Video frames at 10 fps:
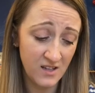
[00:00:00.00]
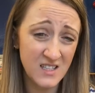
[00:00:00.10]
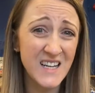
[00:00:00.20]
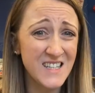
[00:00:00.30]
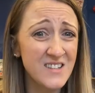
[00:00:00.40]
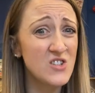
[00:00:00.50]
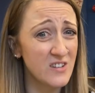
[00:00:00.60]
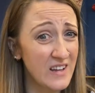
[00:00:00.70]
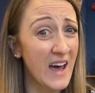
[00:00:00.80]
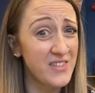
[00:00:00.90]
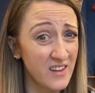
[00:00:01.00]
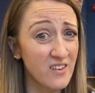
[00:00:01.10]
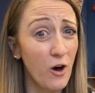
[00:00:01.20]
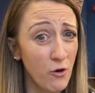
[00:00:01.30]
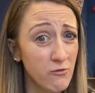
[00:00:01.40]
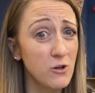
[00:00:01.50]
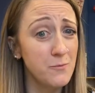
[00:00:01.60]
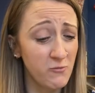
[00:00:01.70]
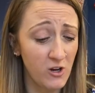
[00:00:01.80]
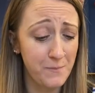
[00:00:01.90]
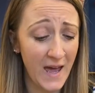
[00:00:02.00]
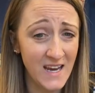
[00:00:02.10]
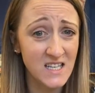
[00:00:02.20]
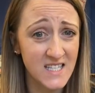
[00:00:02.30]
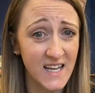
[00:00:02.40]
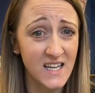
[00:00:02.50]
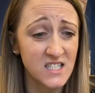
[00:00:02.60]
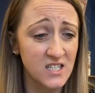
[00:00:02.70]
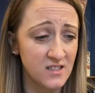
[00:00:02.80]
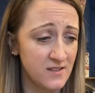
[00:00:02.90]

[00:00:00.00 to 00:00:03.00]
"Daddy's just had this whole room repainted."